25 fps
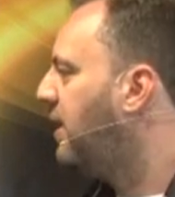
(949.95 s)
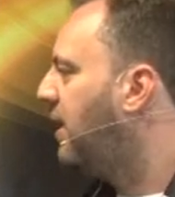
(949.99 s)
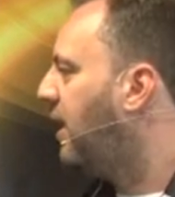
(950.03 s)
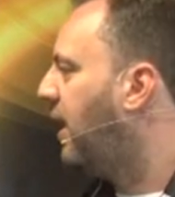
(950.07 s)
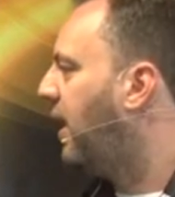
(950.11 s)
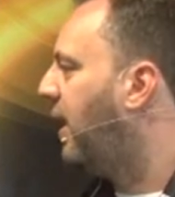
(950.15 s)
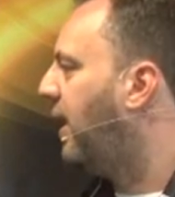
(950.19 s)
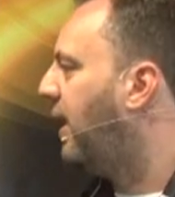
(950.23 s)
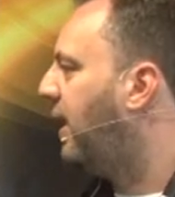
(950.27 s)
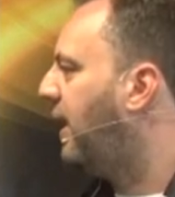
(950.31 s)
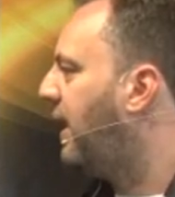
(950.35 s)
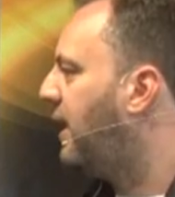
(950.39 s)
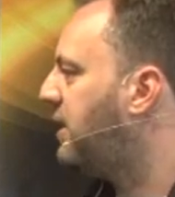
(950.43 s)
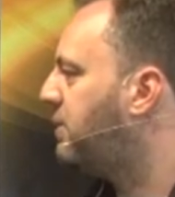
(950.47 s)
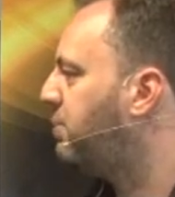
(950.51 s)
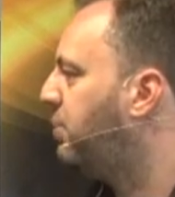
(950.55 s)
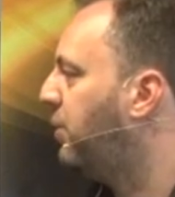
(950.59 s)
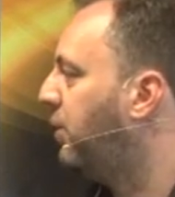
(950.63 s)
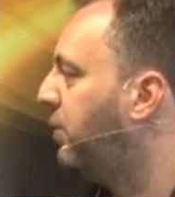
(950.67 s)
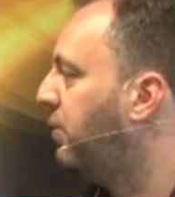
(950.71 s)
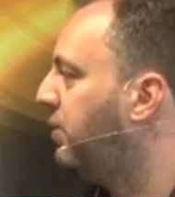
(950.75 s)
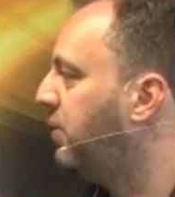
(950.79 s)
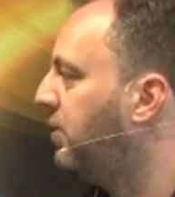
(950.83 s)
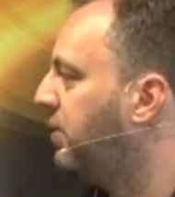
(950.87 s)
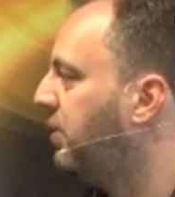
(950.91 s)
let's
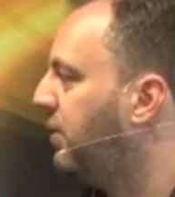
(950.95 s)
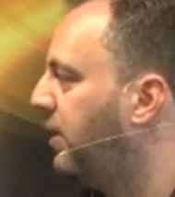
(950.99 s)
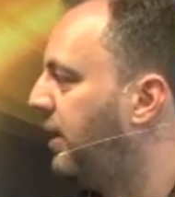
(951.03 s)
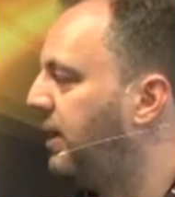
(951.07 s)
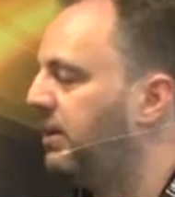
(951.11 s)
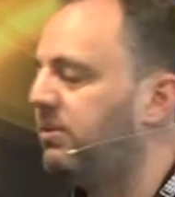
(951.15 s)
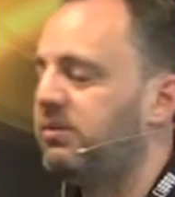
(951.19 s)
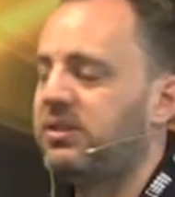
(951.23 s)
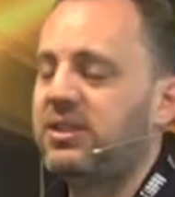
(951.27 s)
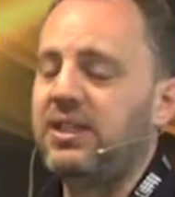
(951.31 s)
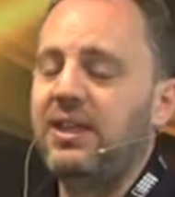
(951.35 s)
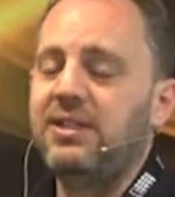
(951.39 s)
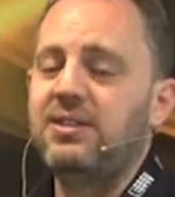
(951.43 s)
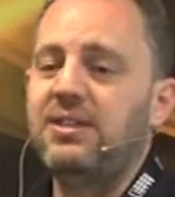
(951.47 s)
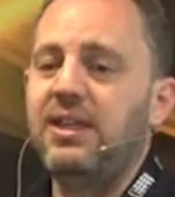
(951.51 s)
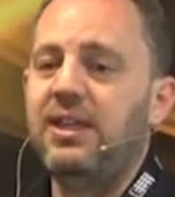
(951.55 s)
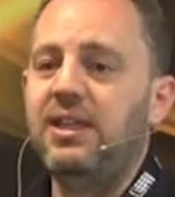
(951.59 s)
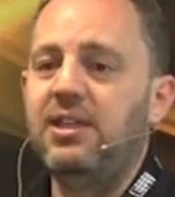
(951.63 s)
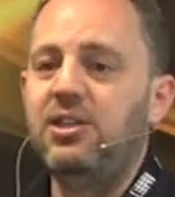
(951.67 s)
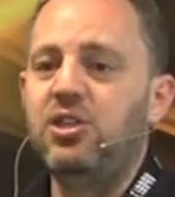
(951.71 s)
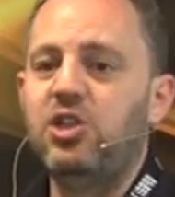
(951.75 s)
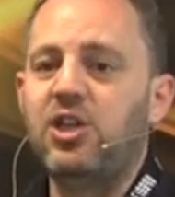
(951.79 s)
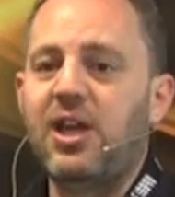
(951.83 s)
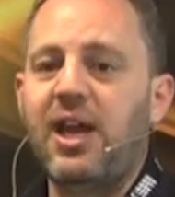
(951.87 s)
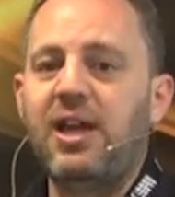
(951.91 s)
put like
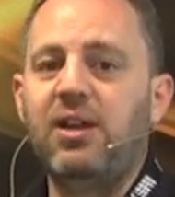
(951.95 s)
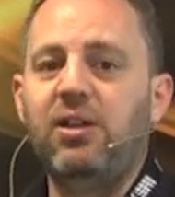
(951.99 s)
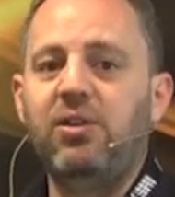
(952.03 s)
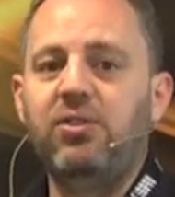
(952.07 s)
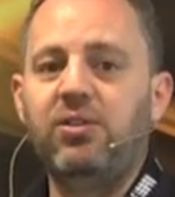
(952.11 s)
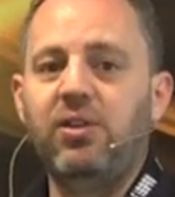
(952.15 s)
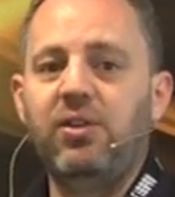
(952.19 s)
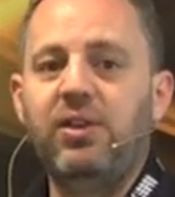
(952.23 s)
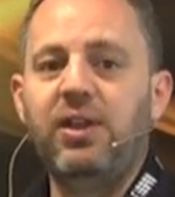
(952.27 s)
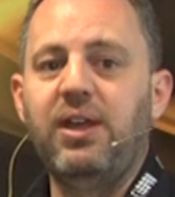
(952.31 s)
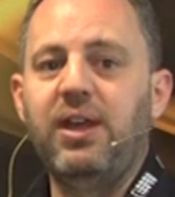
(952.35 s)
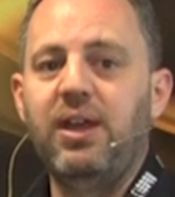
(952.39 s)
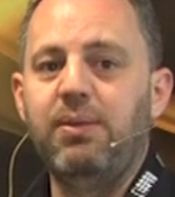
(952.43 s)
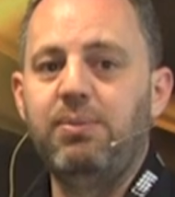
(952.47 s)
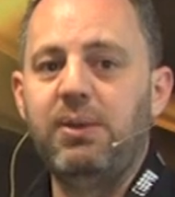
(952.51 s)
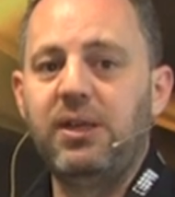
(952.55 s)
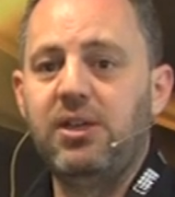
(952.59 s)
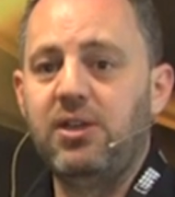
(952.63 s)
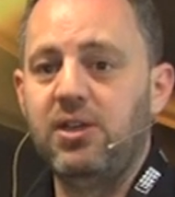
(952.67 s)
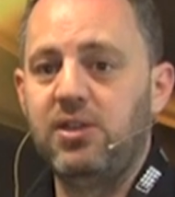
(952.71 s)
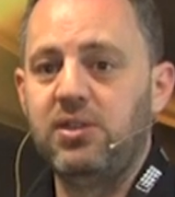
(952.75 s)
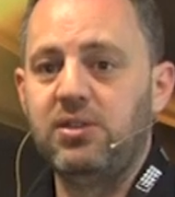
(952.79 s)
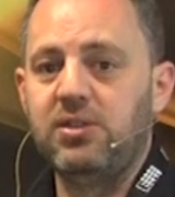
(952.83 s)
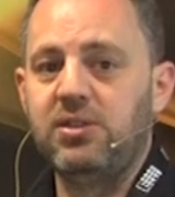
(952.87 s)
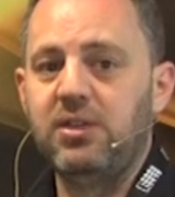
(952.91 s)
16 channels on here,
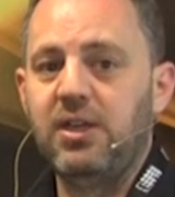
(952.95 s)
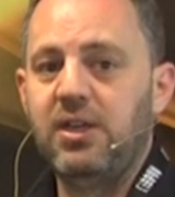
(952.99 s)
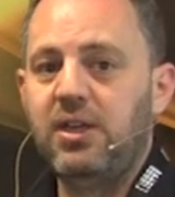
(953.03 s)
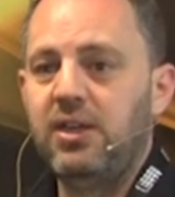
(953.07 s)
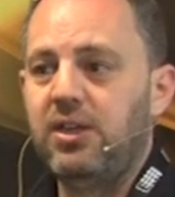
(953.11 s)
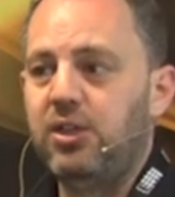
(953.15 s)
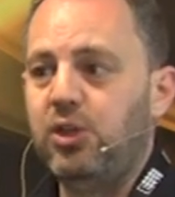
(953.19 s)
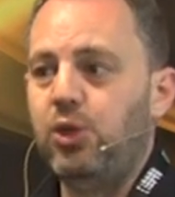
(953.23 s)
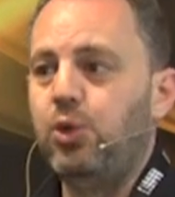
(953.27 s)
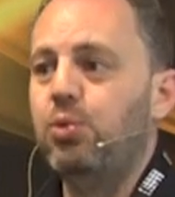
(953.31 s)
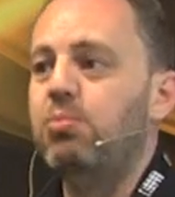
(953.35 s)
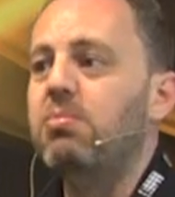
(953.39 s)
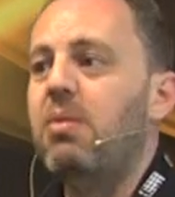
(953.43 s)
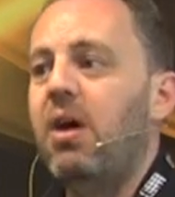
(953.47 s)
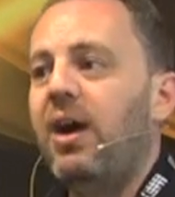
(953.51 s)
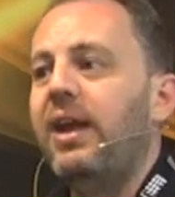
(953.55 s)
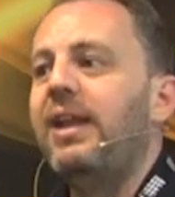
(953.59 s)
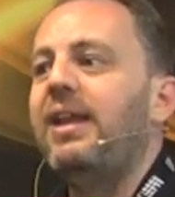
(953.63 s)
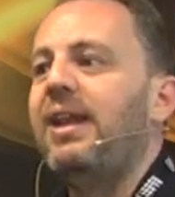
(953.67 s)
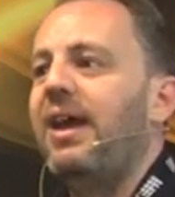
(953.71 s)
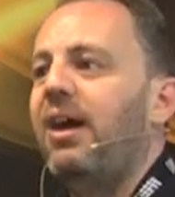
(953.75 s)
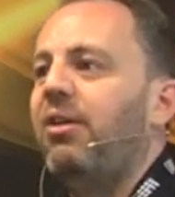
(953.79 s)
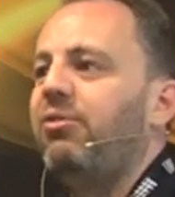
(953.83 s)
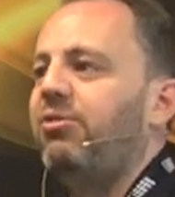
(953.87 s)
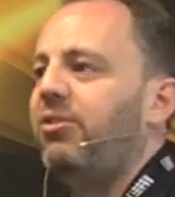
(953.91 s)
because you might
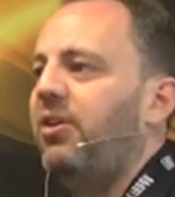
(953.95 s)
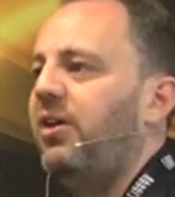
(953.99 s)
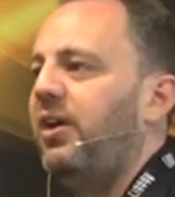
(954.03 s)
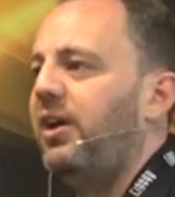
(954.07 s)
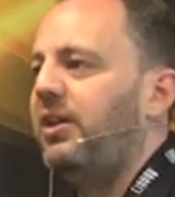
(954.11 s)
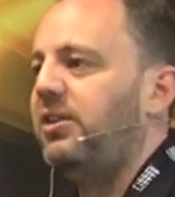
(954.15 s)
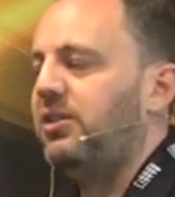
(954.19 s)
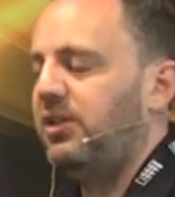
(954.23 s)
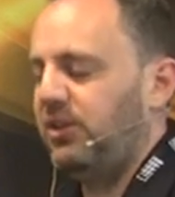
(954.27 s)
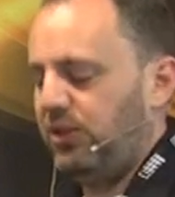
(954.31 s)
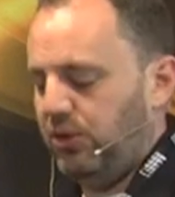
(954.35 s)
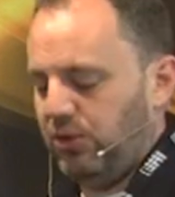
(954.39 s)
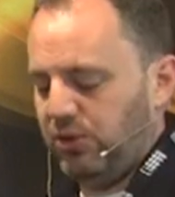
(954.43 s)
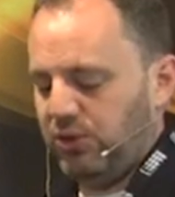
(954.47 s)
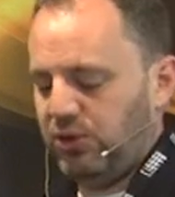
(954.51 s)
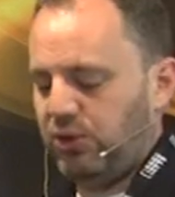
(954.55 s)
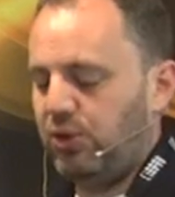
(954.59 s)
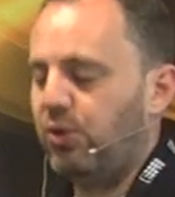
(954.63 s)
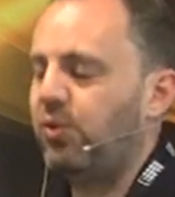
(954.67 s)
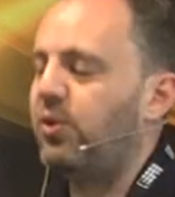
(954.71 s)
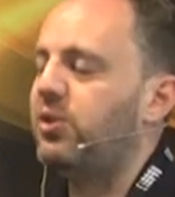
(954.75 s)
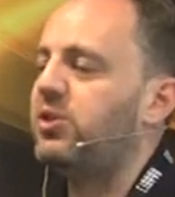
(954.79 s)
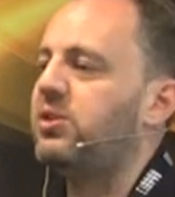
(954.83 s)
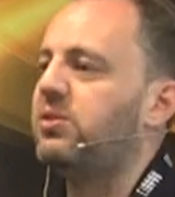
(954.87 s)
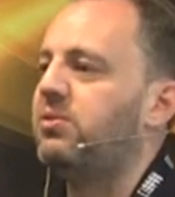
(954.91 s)
now find that your
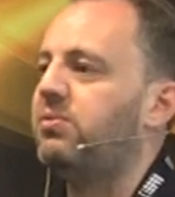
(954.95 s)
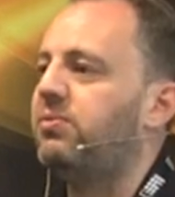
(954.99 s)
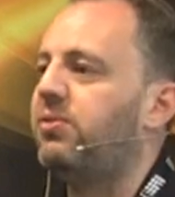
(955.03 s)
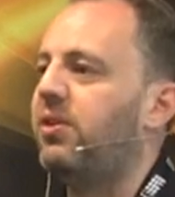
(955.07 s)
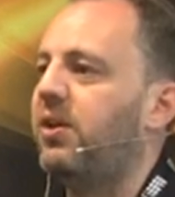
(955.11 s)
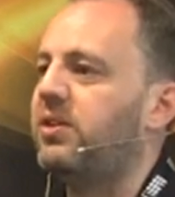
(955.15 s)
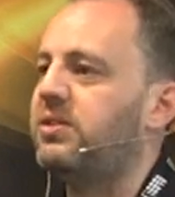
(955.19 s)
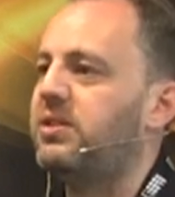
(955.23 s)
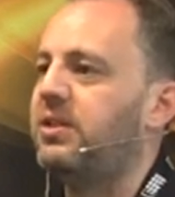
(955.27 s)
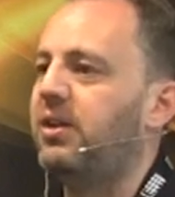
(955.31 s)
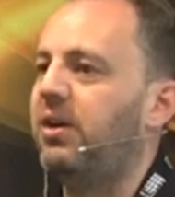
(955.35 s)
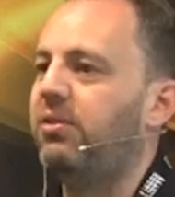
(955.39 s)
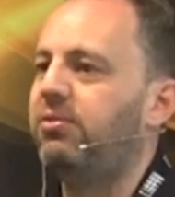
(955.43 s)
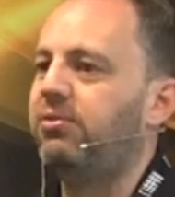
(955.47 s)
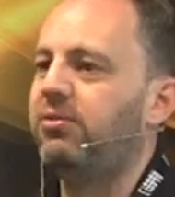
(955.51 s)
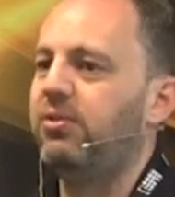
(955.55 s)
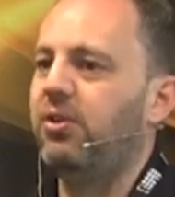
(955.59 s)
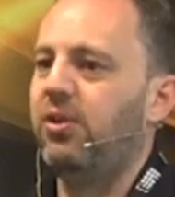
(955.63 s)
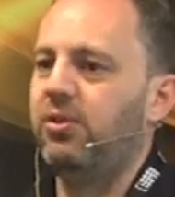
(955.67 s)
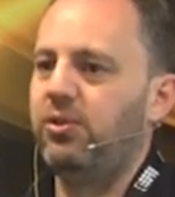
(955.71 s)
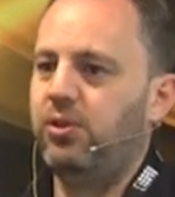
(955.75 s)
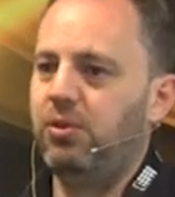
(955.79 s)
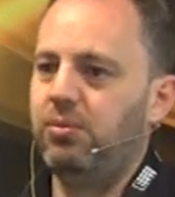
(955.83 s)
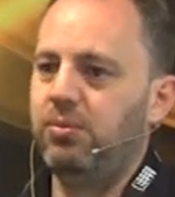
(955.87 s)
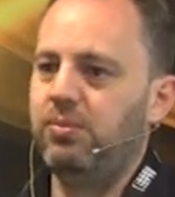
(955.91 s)
storage isn't fast enough
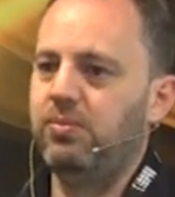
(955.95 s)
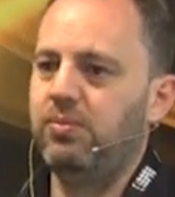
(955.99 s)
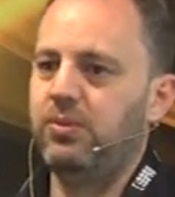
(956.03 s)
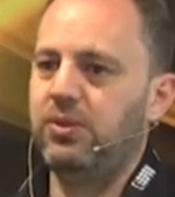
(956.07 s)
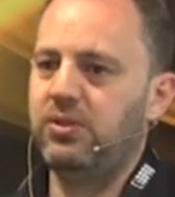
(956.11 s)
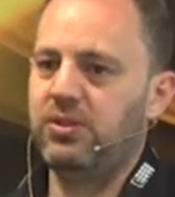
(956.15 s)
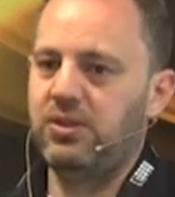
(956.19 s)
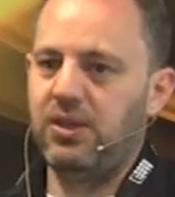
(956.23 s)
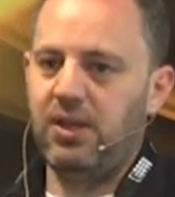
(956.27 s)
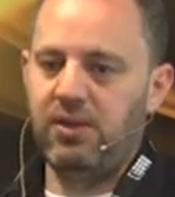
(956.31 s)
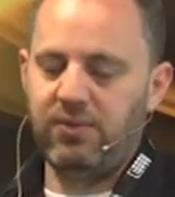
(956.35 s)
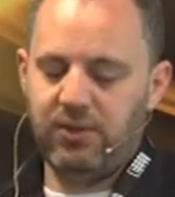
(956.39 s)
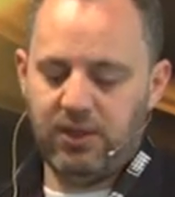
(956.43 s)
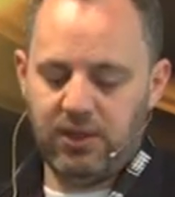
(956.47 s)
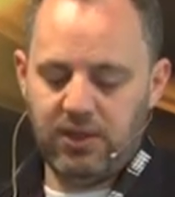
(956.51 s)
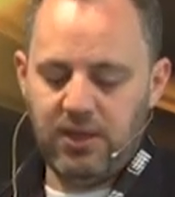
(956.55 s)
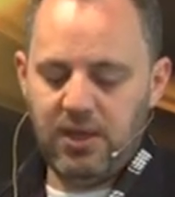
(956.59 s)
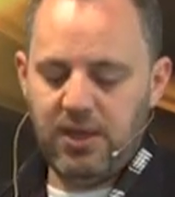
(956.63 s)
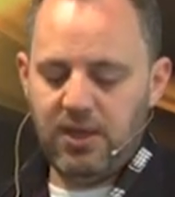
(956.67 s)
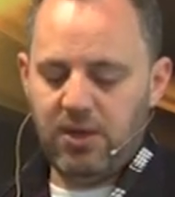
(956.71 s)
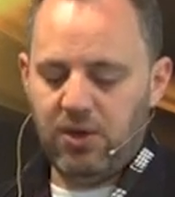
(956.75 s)
on your server,